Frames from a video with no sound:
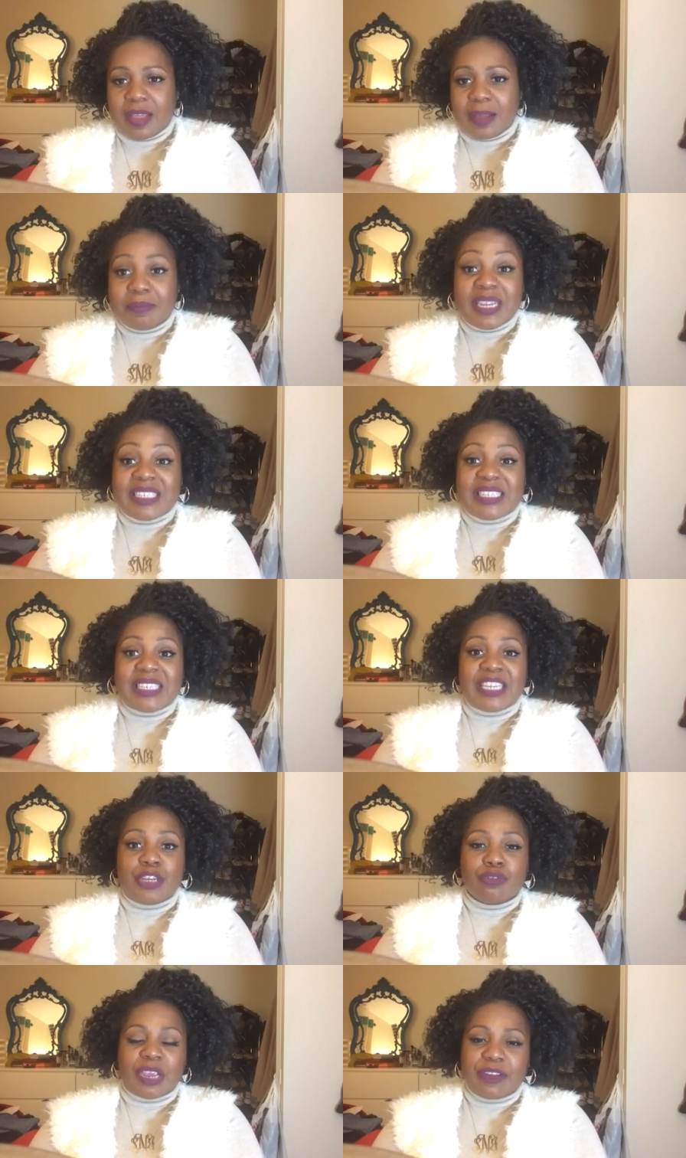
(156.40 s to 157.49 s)

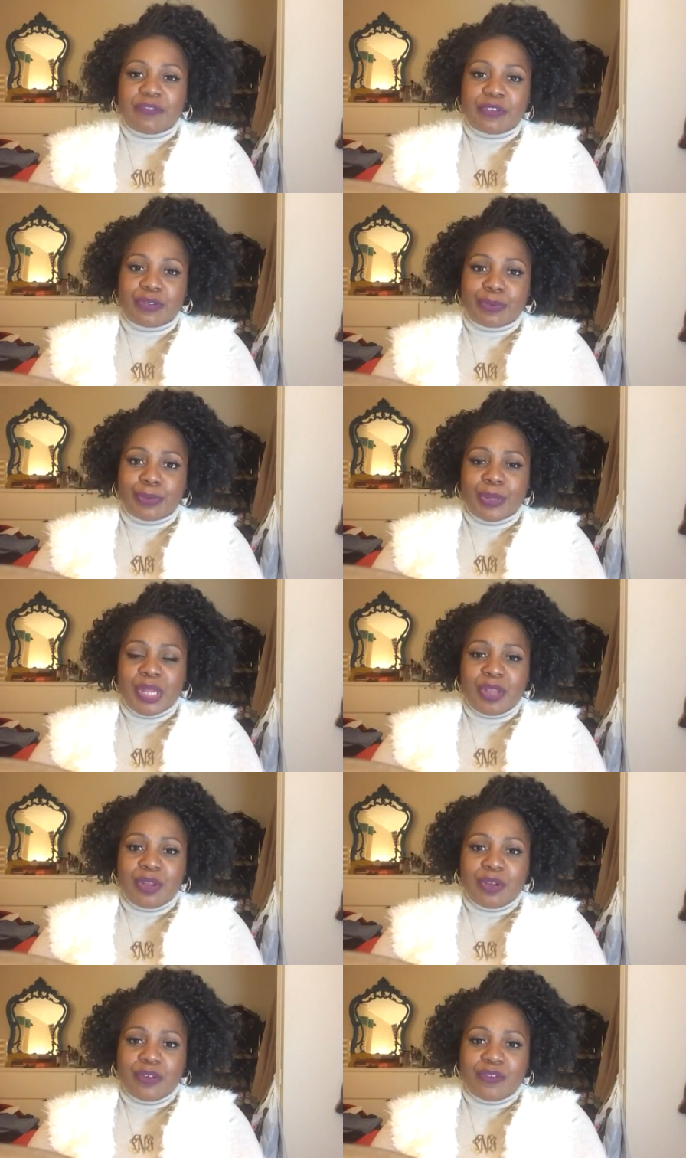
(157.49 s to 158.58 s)
amazingly grateful
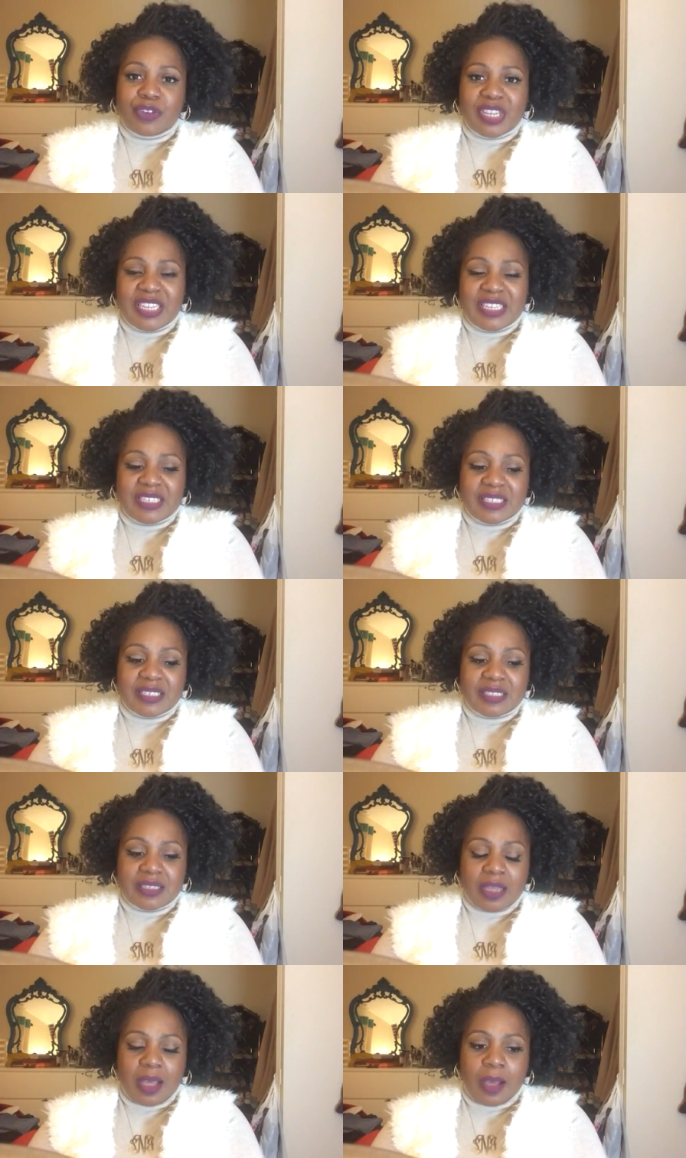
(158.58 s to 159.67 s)
for
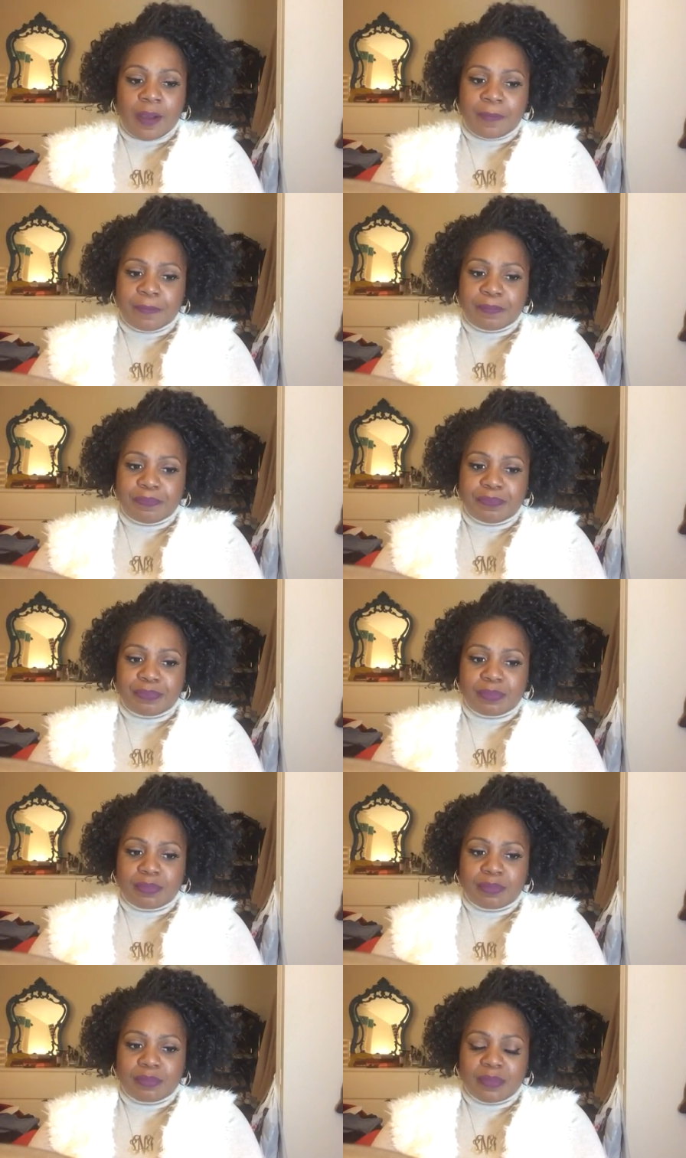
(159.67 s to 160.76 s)
his, um,
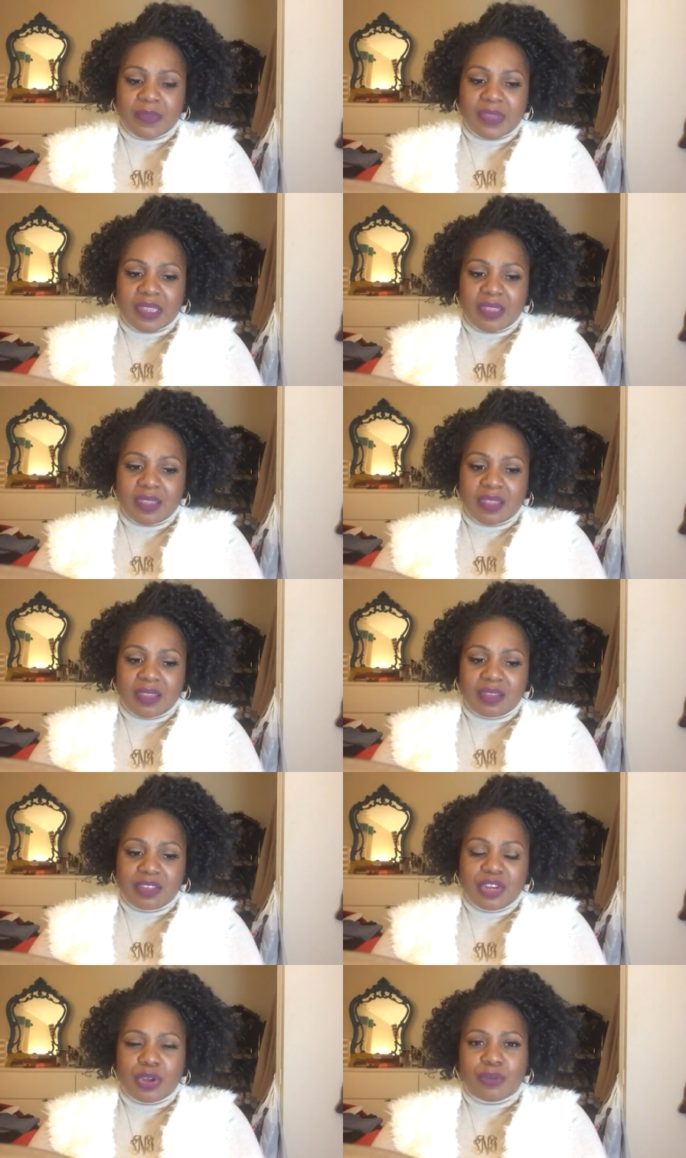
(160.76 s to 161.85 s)

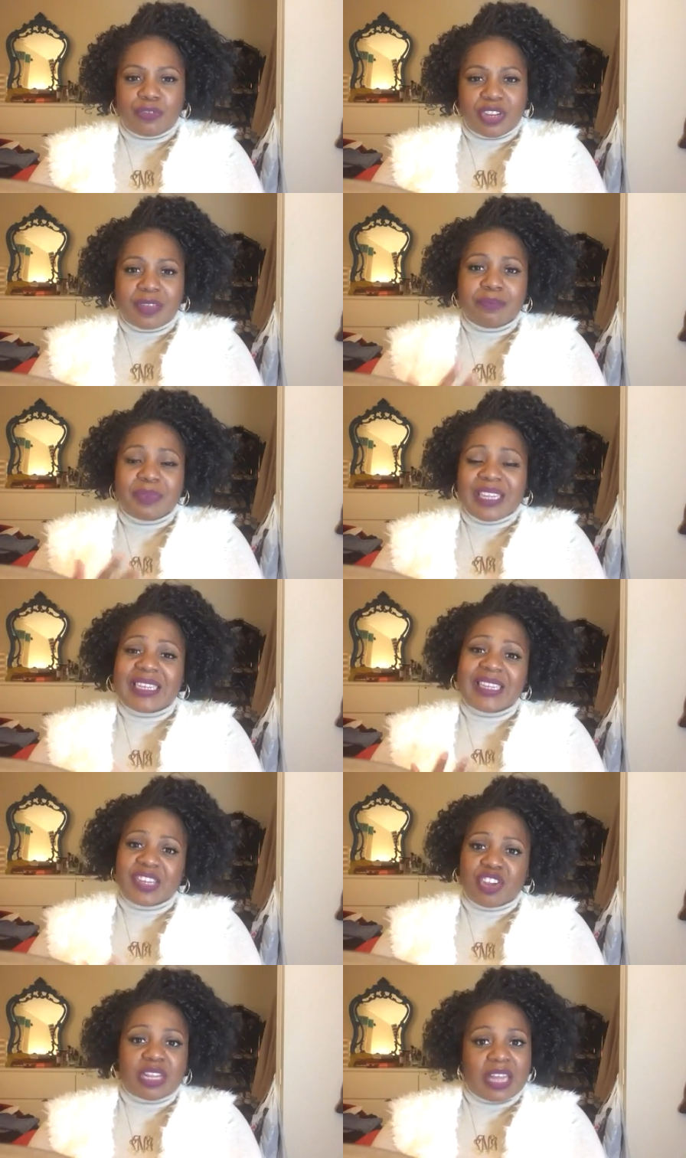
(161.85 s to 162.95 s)
you know, for him being
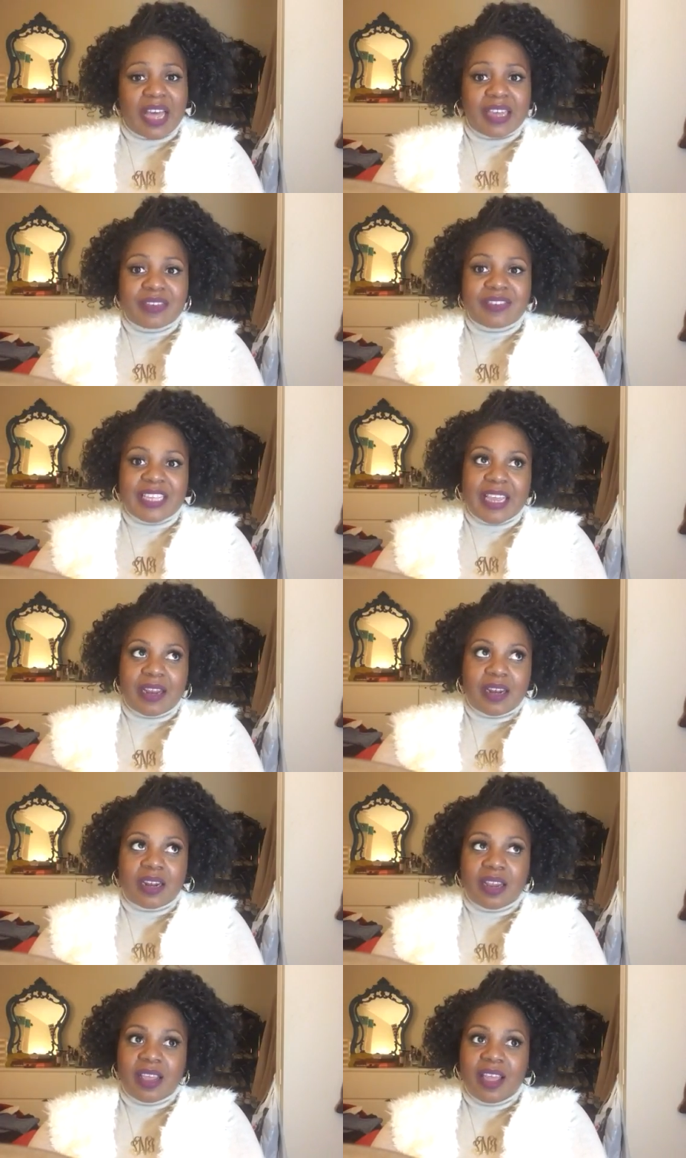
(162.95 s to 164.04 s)
in their lives.
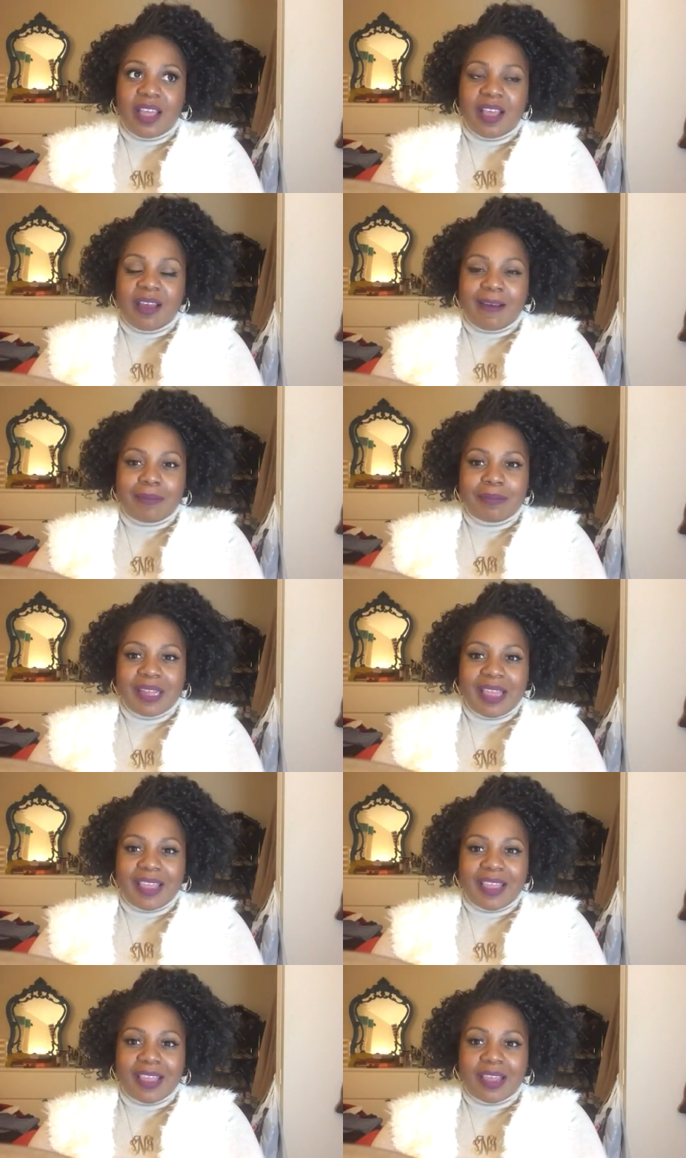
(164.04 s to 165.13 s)
And I'm
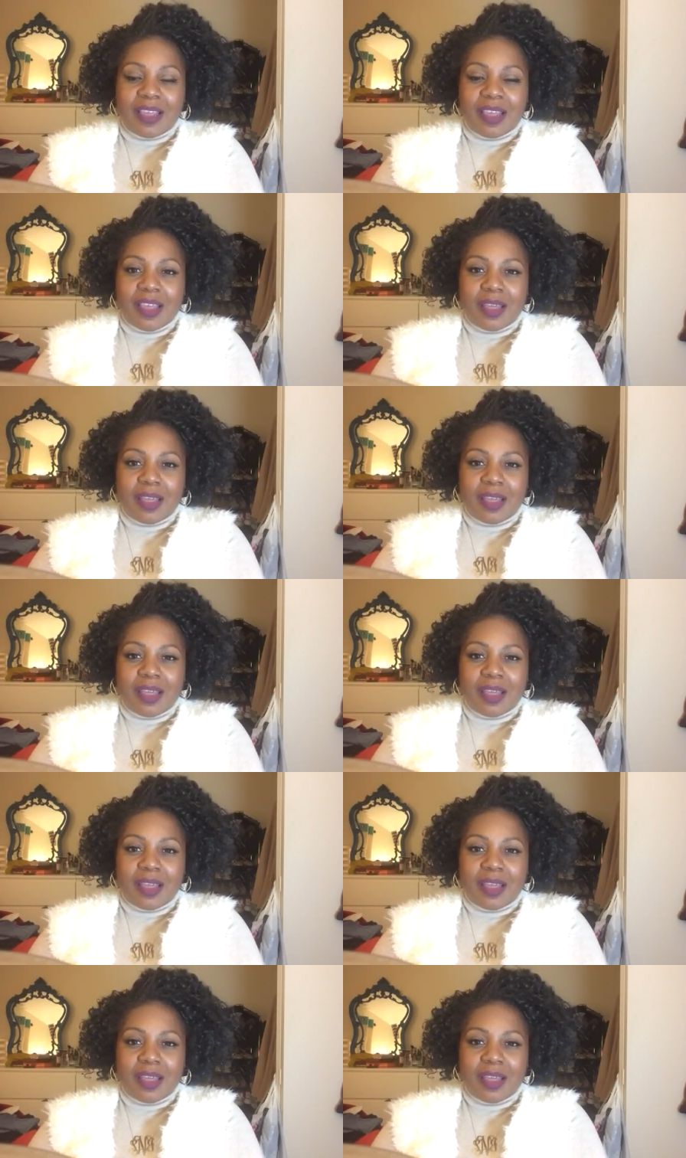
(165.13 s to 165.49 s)
like,